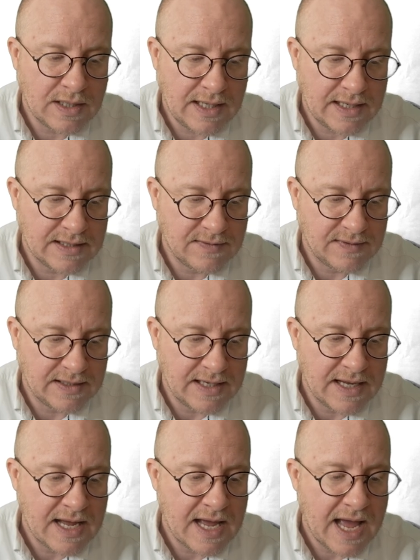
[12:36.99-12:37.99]

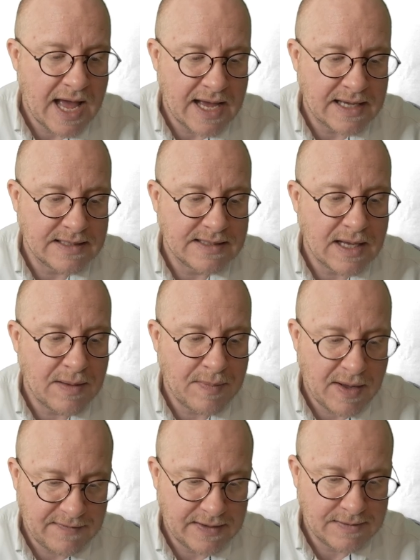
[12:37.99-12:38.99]
collectively as a
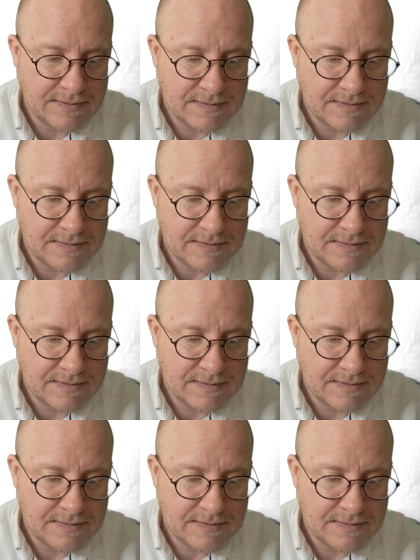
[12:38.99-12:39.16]
puffin.